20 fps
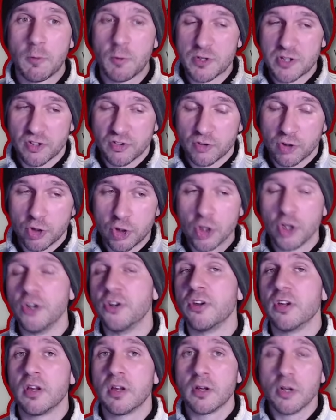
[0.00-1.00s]
which is
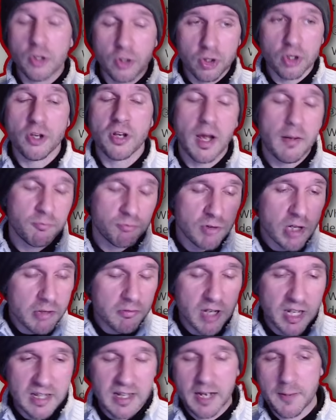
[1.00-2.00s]
good. Good. I'm really,
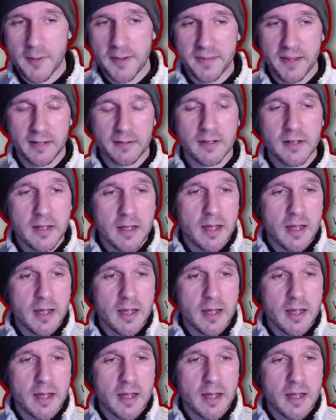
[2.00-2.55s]
really glad about that.